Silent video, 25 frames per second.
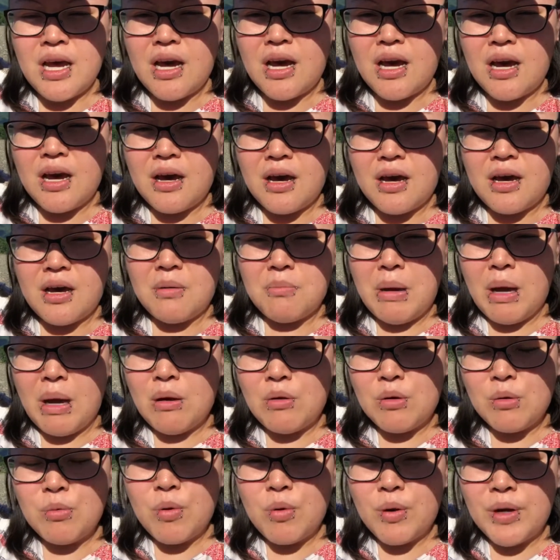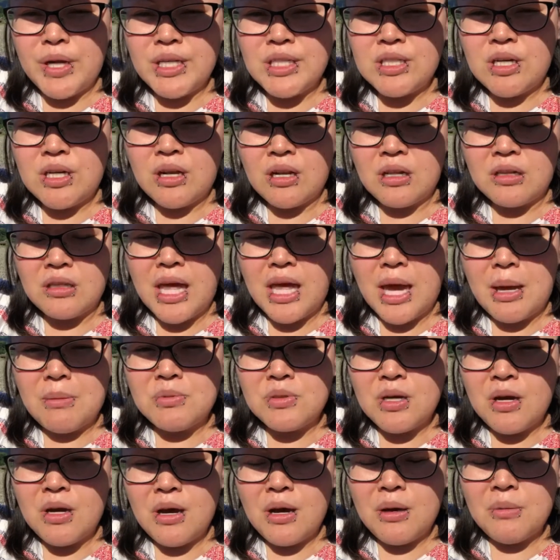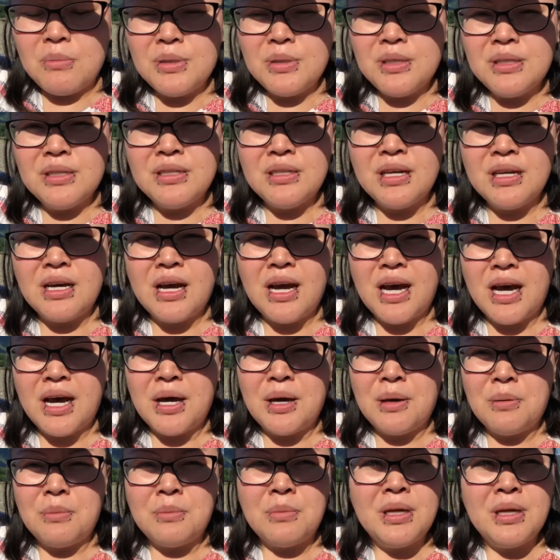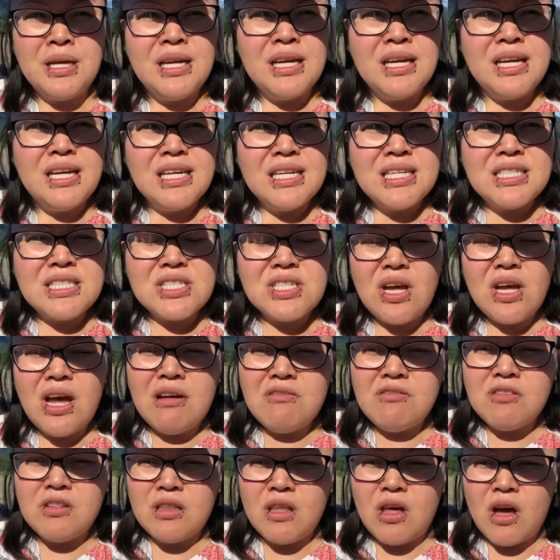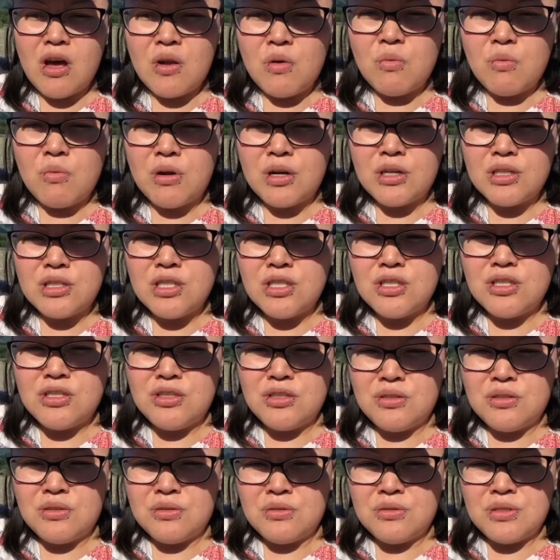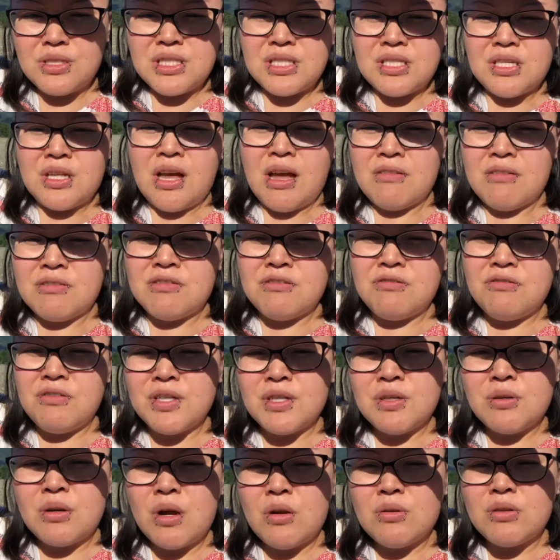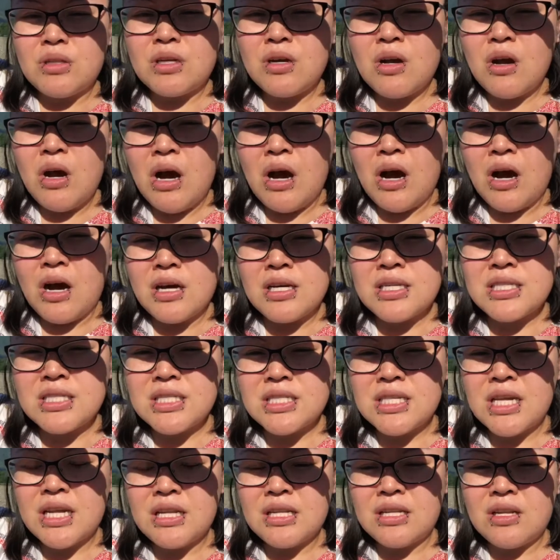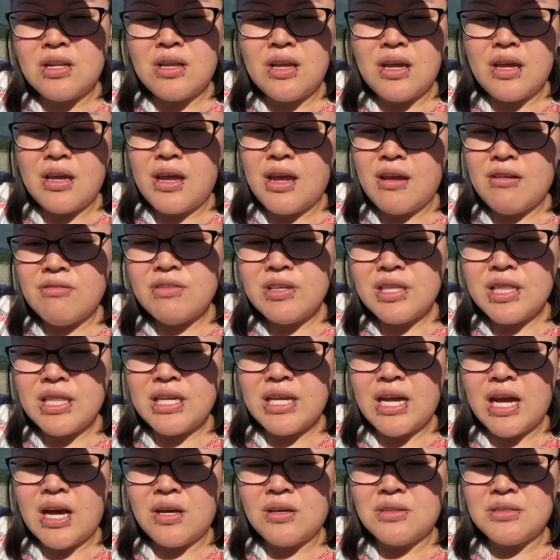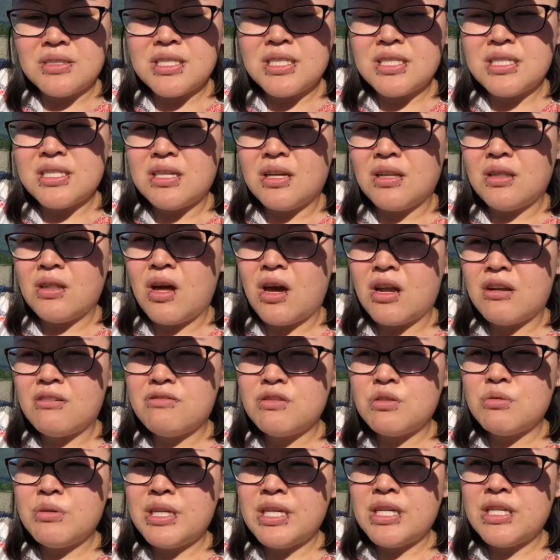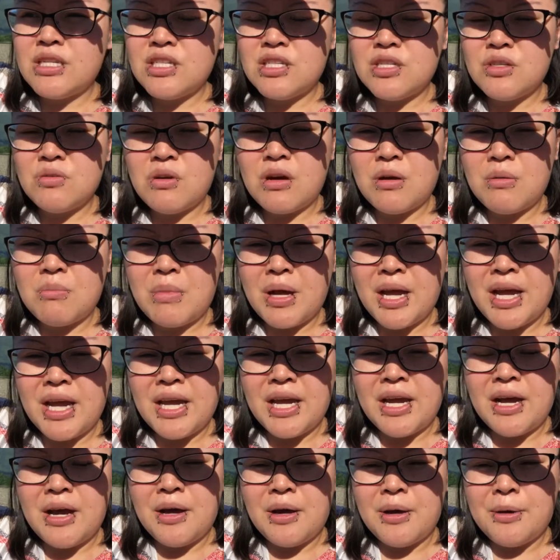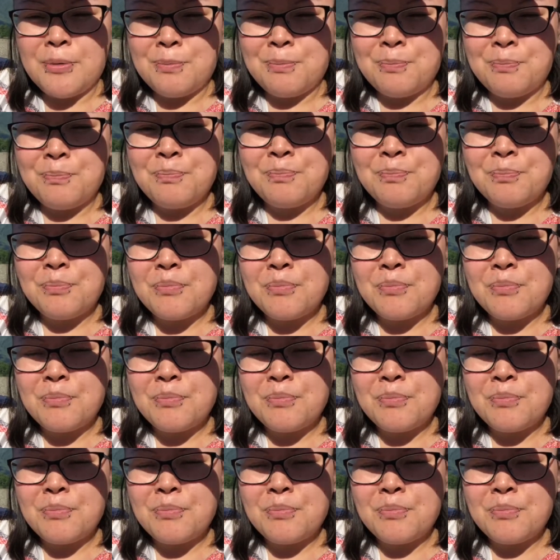uh, PowerPoint on a laptop. Um, still have a lot of work to do, still have to figure out the costs and everything else. A lot of tweaking to do on my um,